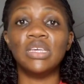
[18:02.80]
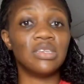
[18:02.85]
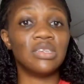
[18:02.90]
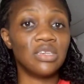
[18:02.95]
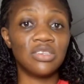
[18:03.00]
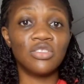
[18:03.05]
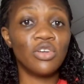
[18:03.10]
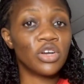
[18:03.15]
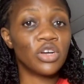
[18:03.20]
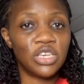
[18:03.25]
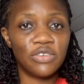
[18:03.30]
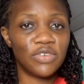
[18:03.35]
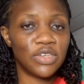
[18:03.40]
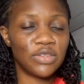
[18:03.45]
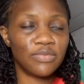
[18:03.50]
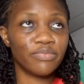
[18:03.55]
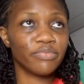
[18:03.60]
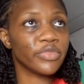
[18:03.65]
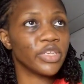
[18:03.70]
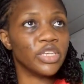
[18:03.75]
is not giving.
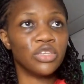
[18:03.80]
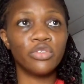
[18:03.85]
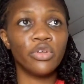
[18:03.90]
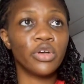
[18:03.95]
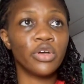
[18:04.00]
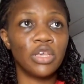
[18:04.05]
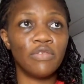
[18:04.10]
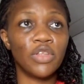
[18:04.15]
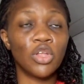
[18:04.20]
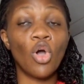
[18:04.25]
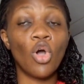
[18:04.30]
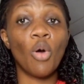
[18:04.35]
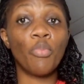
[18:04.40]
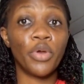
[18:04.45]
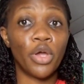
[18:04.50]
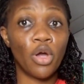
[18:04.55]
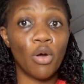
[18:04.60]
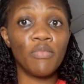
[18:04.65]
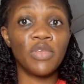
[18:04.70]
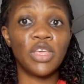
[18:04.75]
It's not giving.
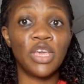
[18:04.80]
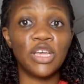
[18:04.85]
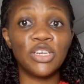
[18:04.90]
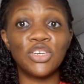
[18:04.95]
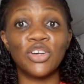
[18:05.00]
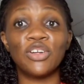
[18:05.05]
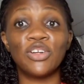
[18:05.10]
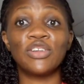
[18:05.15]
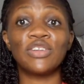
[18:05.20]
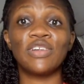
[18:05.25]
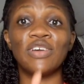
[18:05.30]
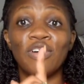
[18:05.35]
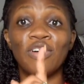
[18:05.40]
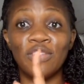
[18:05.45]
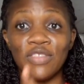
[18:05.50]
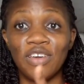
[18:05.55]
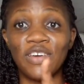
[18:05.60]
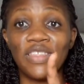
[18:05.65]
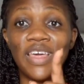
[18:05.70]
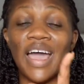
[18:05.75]
Corporate communication, on
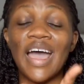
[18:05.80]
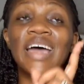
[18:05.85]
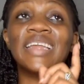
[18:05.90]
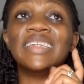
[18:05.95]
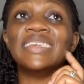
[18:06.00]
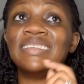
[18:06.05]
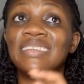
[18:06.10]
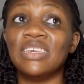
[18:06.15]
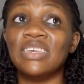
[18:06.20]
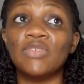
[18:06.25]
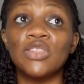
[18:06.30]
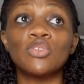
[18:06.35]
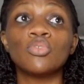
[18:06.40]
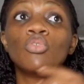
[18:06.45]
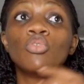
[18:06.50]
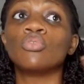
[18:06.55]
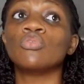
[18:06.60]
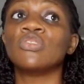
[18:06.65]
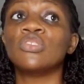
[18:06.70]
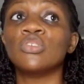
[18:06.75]
the other hand, is giving. So
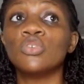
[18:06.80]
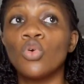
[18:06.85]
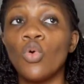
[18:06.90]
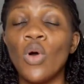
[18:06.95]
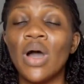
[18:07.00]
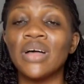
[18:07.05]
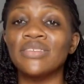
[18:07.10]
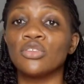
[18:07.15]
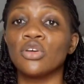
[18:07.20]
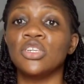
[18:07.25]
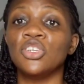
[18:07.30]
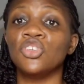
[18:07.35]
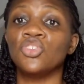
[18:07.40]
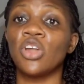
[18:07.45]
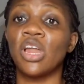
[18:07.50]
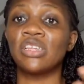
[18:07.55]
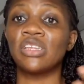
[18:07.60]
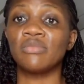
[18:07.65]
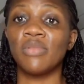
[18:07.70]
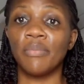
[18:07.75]
you can still go and study
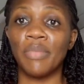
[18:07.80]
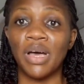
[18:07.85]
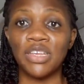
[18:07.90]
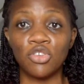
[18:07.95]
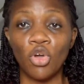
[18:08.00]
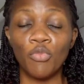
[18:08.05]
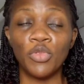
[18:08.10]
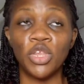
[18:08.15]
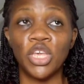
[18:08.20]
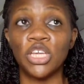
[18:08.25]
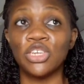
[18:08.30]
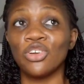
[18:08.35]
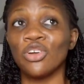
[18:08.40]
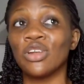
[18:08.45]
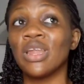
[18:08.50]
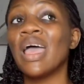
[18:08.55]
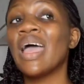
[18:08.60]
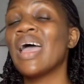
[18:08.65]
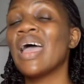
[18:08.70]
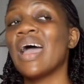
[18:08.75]
journalism and mass communication
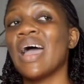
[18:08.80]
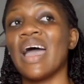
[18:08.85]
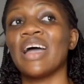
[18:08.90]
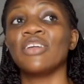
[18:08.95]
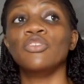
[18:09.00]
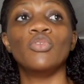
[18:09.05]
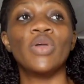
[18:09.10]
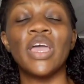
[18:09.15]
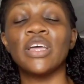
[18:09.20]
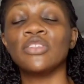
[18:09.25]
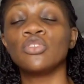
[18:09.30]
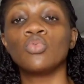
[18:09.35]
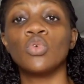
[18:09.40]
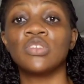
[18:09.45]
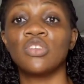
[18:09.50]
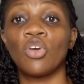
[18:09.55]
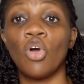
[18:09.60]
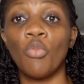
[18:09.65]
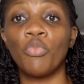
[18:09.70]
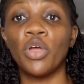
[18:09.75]
and you head
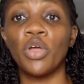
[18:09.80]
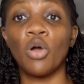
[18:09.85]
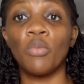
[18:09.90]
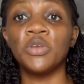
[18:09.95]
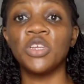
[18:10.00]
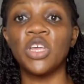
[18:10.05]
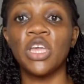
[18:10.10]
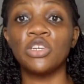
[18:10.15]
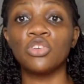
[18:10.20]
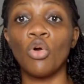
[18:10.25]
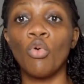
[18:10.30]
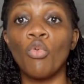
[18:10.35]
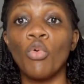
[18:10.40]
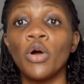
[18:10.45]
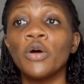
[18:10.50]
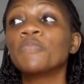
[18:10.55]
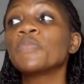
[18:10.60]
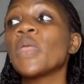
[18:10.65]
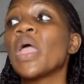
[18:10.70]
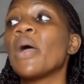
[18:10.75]
towards the corporate communication
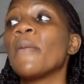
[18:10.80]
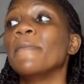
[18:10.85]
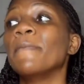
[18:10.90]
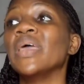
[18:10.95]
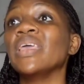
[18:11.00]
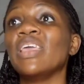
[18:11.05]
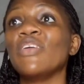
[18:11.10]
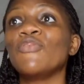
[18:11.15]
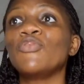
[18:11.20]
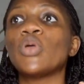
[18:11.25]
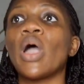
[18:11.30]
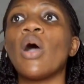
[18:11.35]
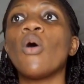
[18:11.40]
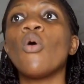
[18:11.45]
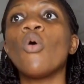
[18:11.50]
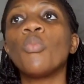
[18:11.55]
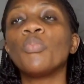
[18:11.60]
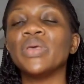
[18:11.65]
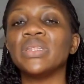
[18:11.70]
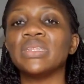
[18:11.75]
world. But if you are
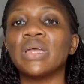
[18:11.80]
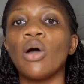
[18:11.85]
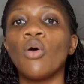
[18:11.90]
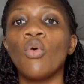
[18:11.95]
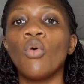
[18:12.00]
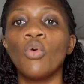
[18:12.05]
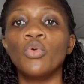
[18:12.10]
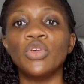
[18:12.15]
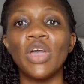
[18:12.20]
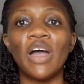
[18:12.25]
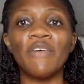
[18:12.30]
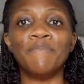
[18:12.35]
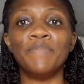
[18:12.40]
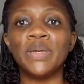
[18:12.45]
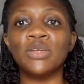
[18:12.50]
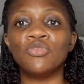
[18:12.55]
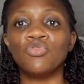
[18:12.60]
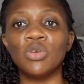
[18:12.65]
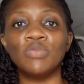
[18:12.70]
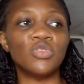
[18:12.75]
hoping that, oh, you have
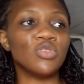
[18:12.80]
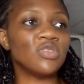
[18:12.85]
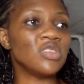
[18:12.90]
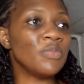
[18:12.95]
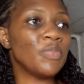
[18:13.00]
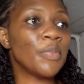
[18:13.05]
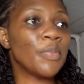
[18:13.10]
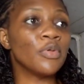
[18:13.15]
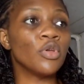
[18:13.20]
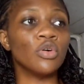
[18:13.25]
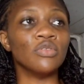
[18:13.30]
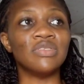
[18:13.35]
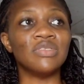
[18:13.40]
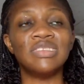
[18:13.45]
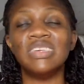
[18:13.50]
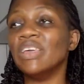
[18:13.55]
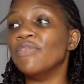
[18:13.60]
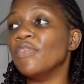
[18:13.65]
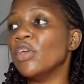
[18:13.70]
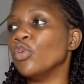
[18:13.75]
big dreams, you see people on
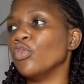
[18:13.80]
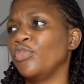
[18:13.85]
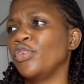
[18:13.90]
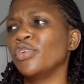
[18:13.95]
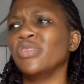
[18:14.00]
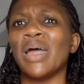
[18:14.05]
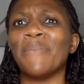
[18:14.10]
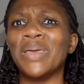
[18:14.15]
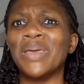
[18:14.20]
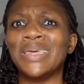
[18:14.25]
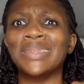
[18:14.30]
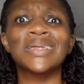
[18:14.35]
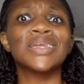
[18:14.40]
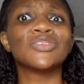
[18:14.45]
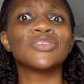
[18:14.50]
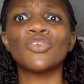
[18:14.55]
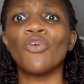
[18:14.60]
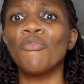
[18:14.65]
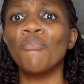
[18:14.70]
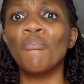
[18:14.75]
TV, you feel they're making a
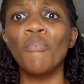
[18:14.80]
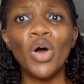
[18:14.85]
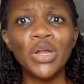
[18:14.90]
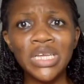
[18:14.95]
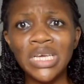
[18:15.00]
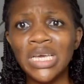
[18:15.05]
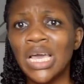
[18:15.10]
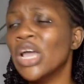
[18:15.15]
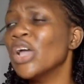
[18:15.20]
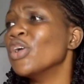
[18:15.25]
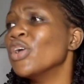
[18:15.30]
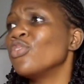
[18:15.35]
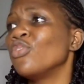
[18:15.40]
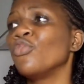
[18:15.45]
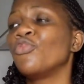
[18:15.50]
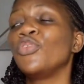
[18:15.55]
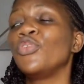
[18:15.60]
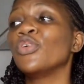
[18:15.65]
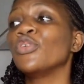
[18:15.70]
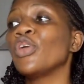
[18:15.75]
lot of money, you
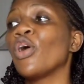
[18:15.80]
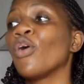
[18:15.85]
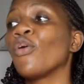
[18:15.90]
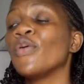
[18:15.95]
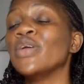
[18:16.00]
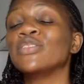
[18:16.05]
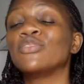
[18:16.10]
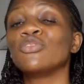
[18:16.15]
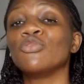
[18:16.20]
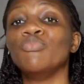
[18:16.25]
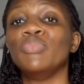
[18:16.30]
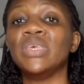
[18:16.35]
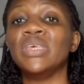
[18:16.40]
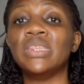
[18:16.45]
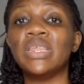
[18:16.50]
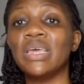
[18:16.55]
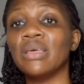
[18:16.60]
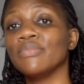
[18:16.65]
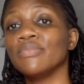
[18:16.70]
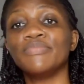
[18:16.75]
feel you're going to be
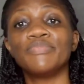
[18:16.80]
the,